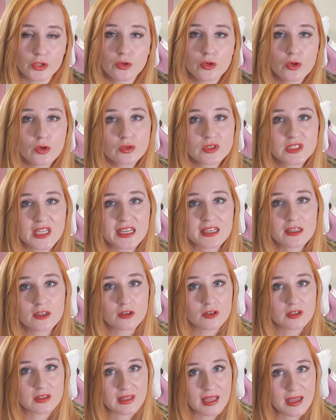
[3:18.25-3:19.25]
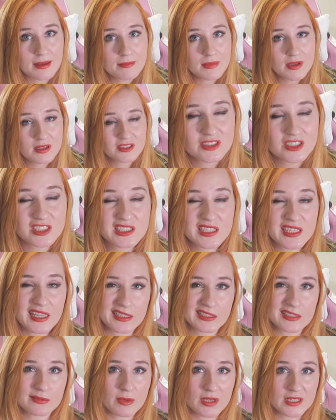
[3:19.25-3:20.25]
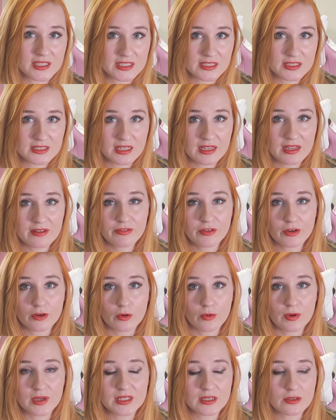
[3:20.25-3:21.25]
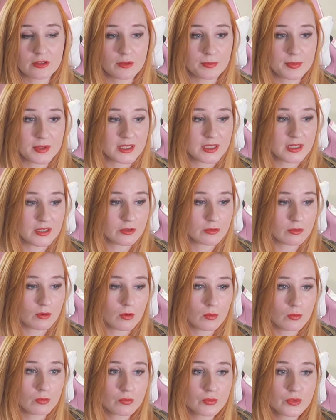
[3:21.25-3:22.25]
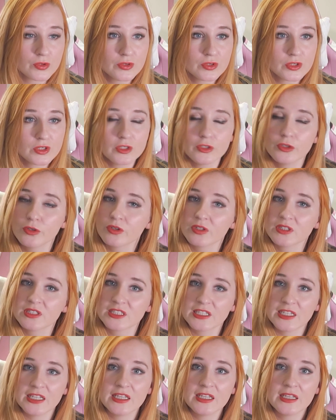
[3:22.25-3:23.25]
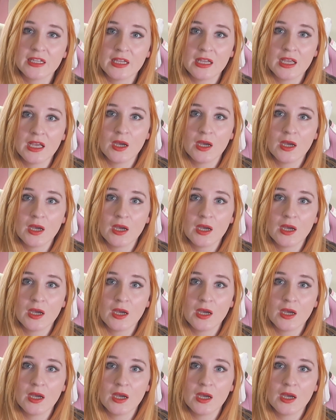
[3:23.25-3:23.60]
You can go and take a look at them just to get some ideas. If you're going down the building your own route, you can see